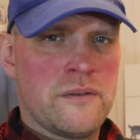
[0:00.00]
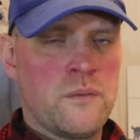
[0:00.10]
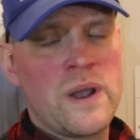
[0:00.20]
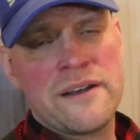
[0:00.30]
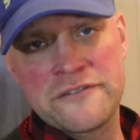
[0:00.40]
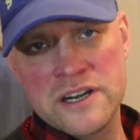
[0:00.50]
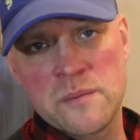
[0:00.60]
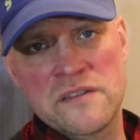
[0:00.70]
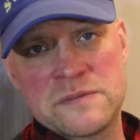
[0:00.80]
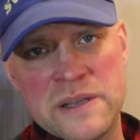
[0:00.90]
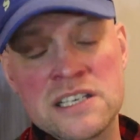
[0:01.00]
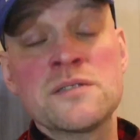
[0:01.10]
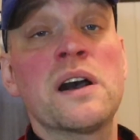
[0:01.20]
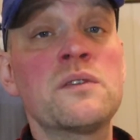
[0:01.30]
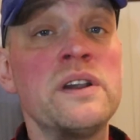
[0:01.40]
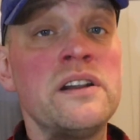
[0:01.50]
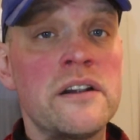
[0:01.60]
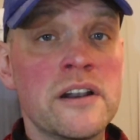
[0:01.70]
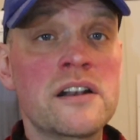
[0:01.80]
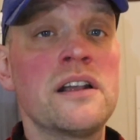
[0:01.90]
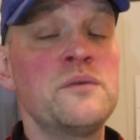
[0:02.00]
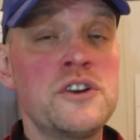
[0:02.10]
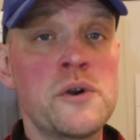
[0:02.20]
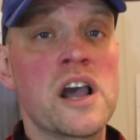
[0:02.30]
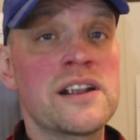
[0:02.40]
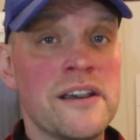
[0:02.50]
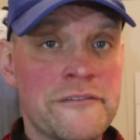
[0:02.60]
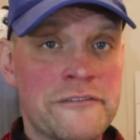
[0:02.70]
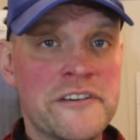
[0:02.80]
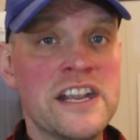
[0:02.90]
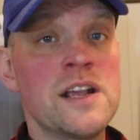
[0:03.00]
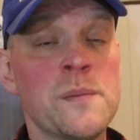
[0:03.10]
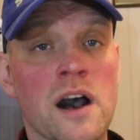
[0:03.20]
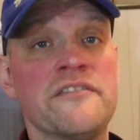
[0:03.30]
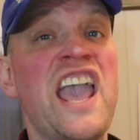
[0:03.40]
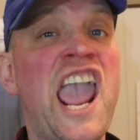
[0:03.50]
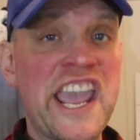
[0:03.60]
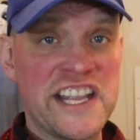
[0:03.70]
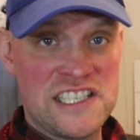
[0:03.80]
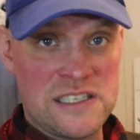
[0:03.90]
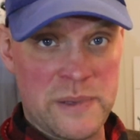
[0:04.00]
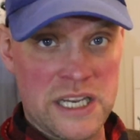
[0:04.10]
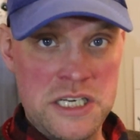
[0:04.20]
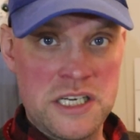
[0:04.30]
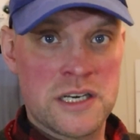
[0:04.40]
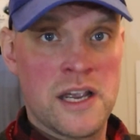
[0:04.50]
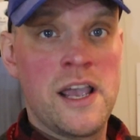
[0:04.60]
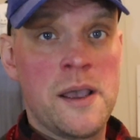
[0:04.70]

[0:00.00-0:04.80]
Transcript: we have freedom of speech, but we do not have freedom of hate speech.